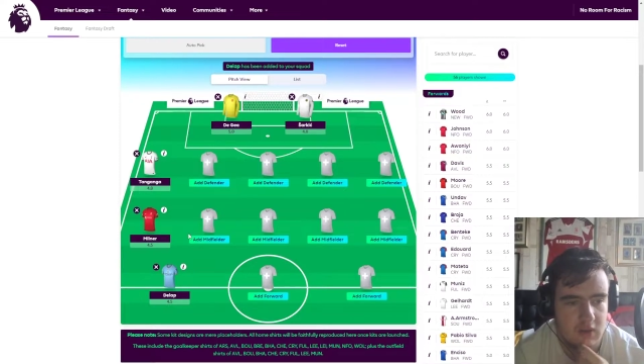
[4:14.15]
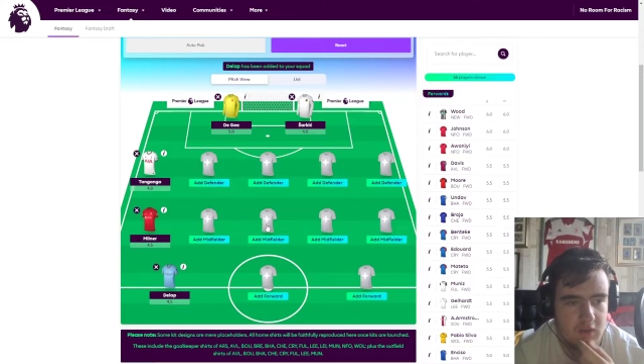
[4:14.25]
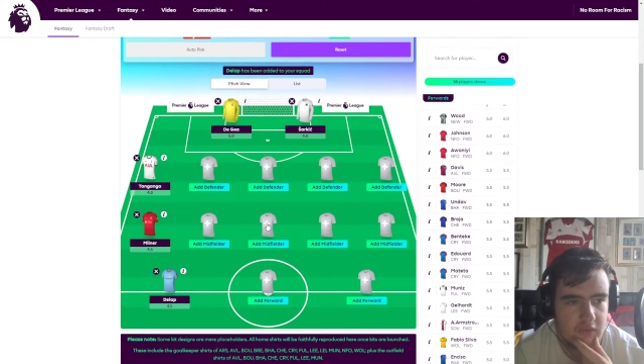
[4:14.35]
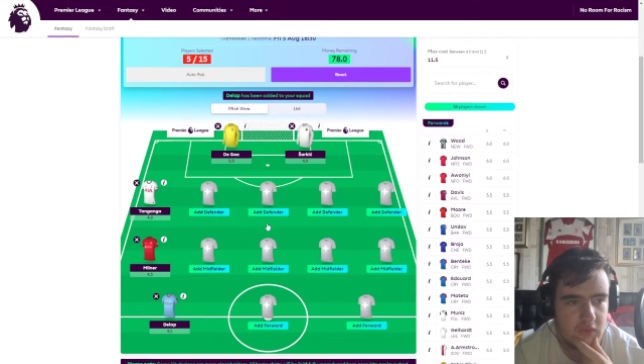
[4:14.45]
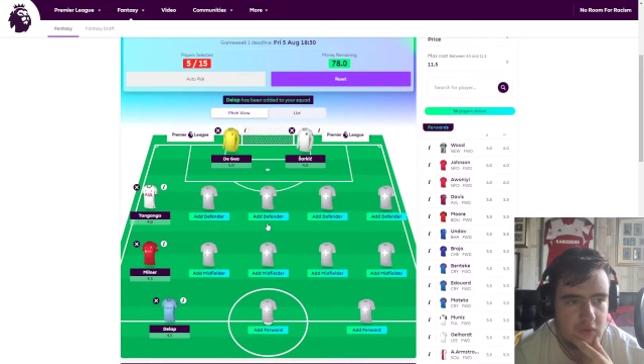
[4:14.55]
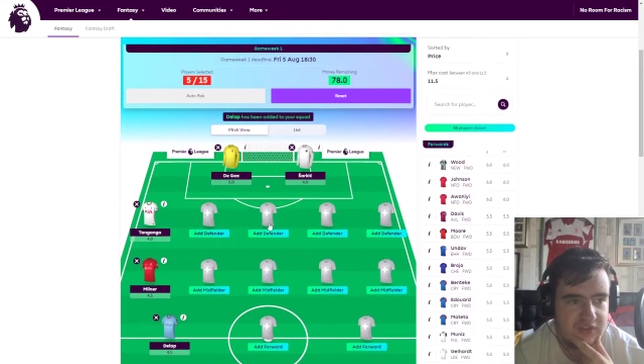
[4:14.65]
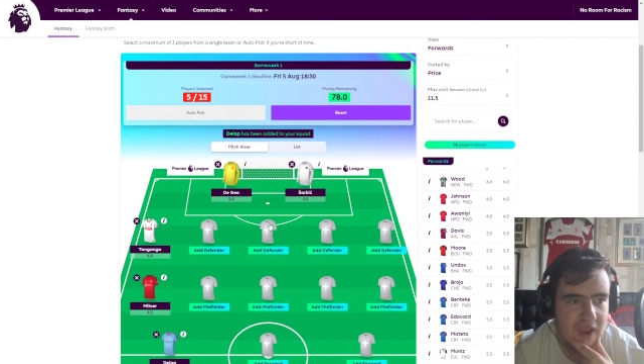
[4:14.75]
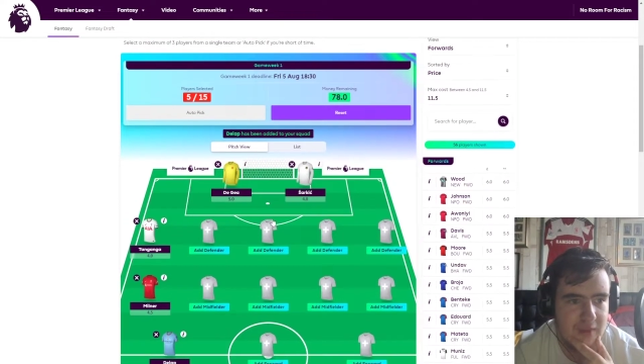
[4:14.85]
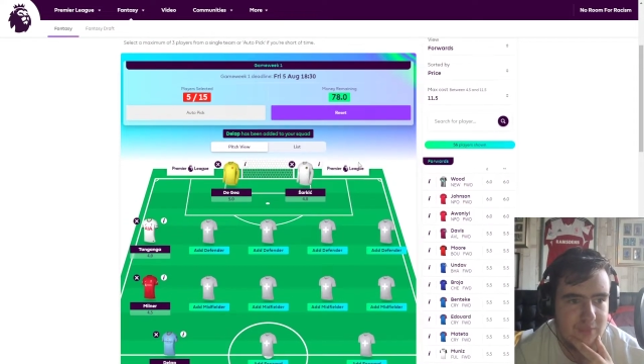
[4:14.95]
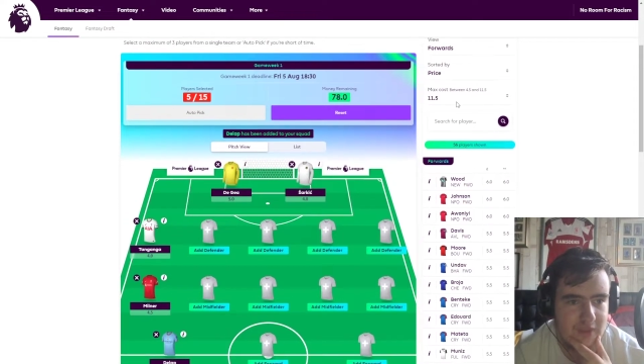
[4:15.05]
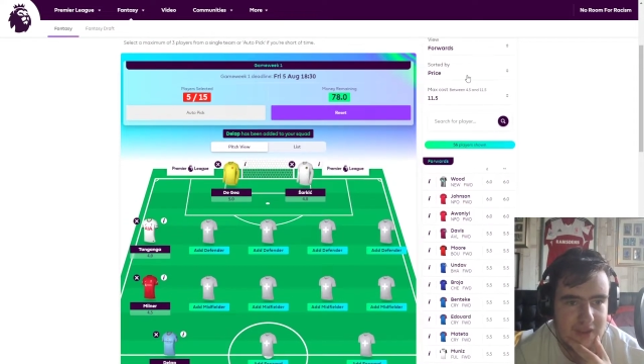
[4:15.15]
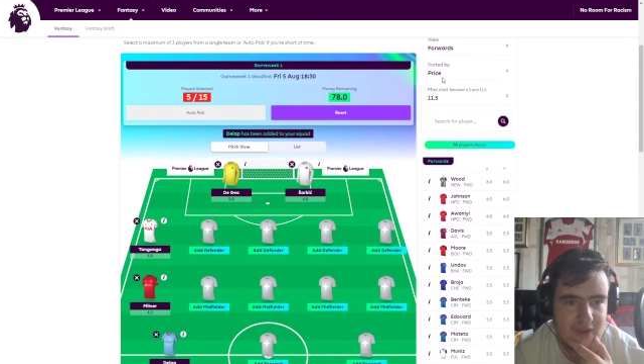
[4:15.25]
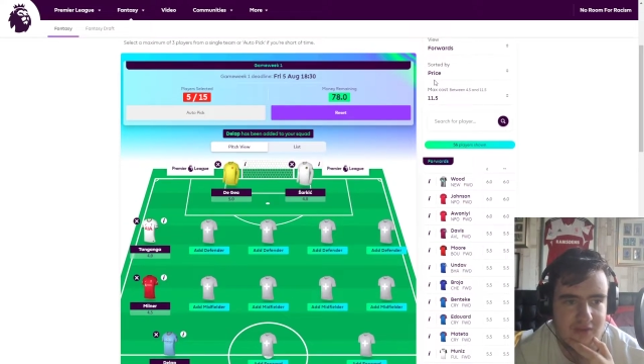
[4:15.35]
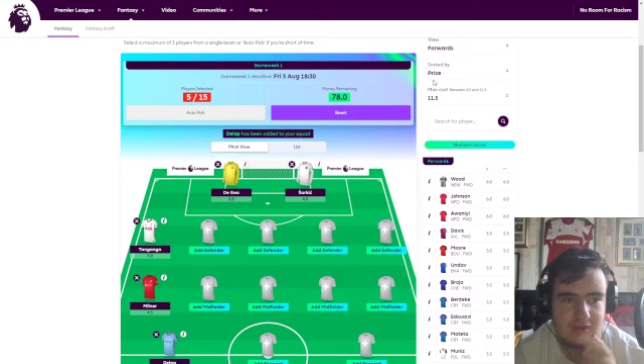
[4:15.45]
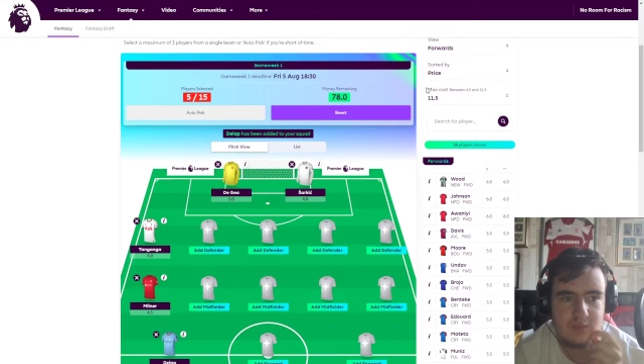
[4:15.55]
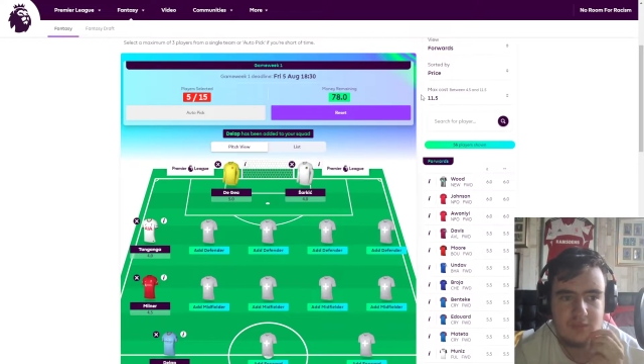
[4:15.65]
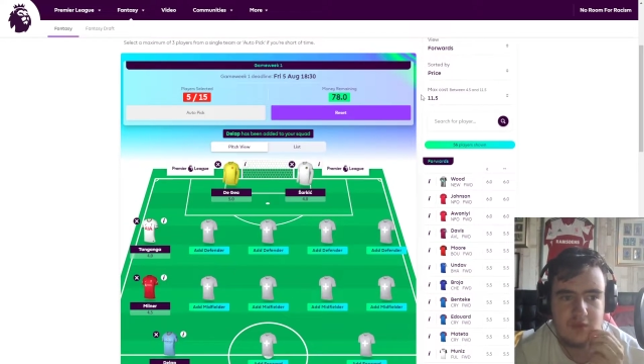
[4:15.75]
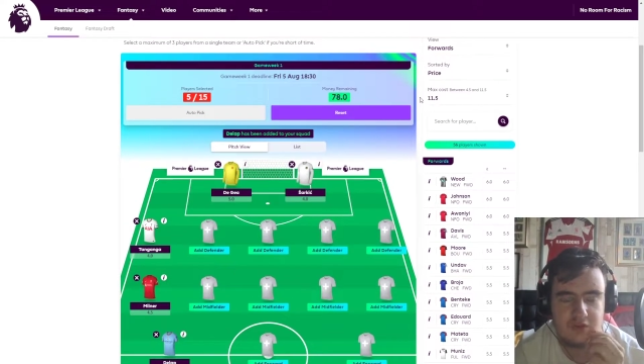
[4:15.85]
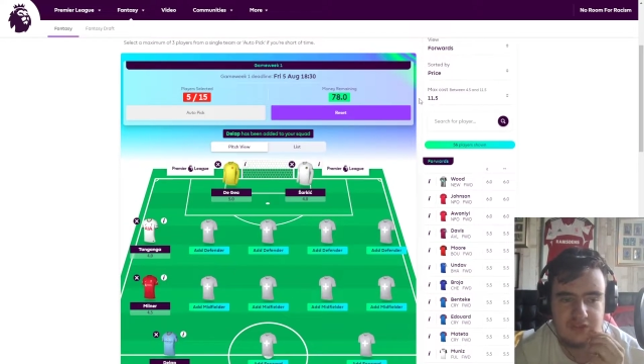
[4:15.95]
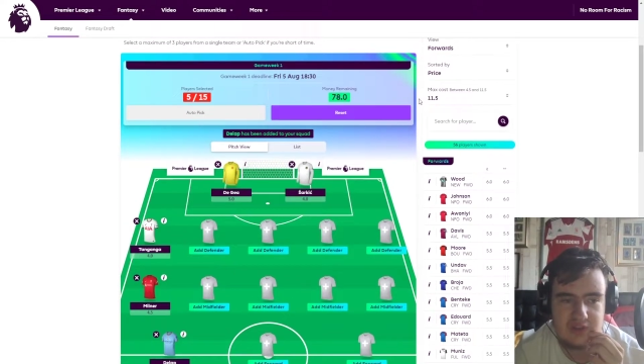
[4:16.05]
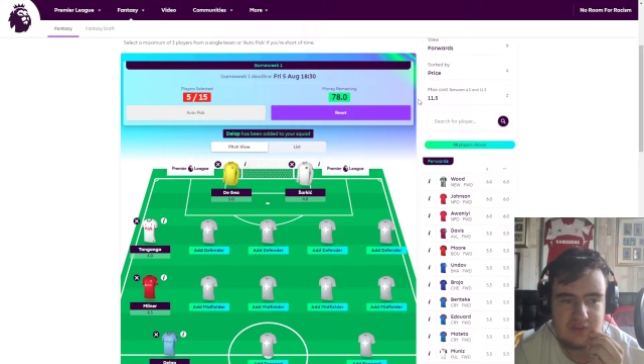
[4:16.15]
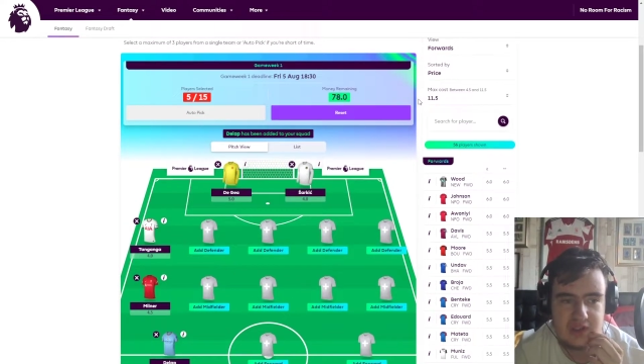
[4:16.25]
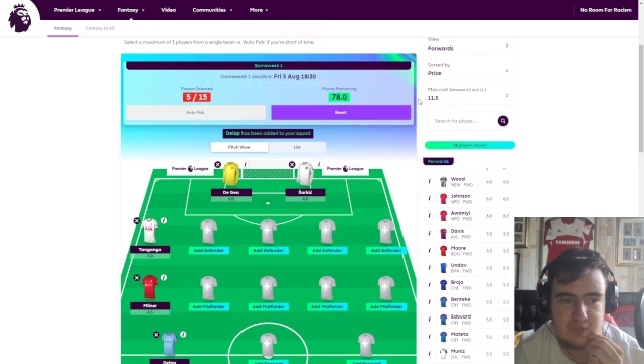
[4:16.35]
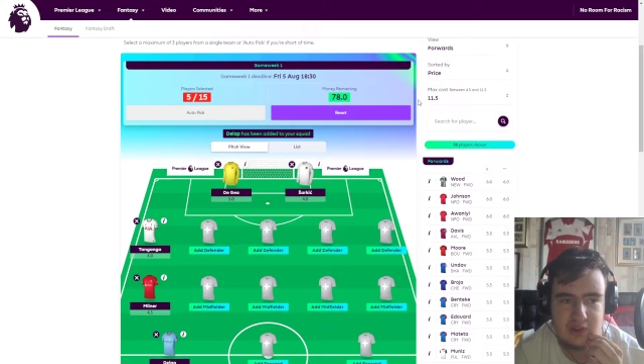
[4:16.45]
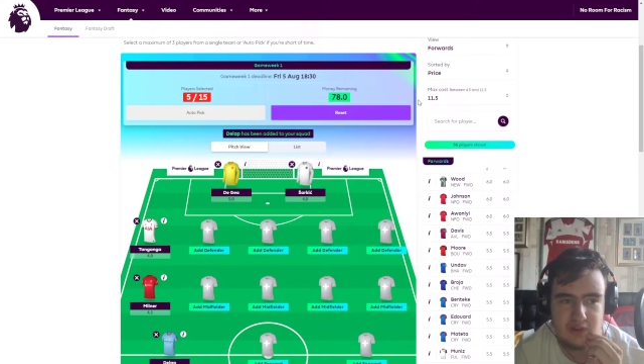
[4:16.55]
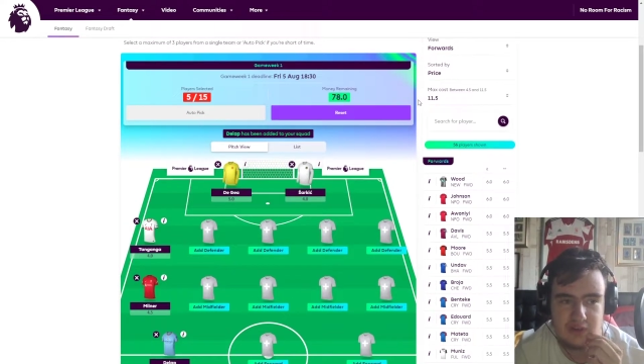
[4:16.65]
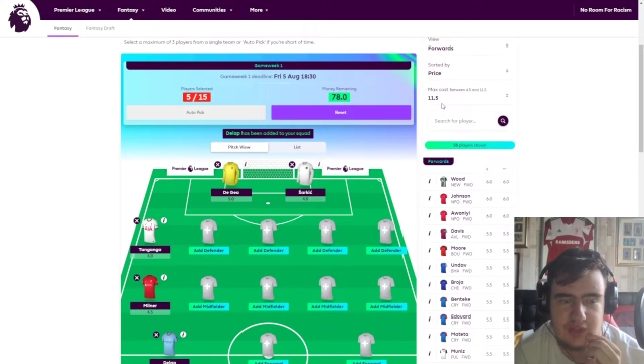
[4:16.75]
So 10 players, and we've got 78 mil.